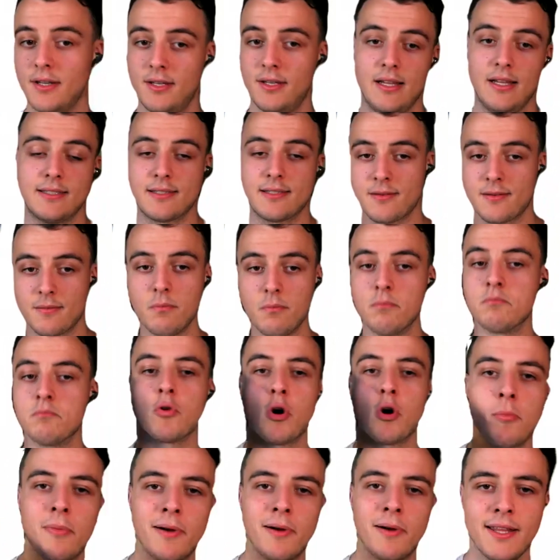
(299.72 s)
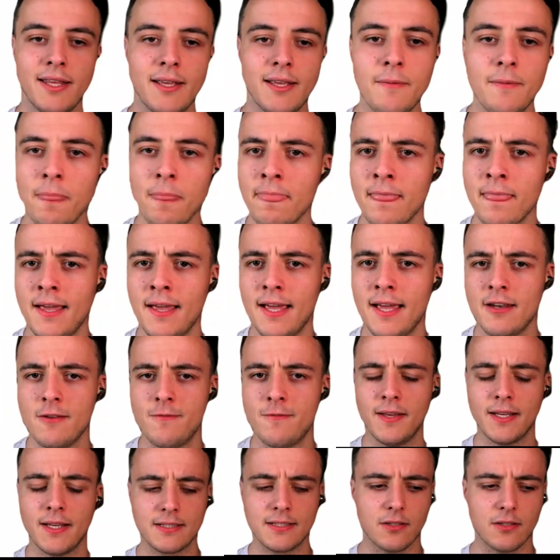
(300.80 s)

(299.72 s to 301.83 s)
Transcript: That's more money. And the thing is,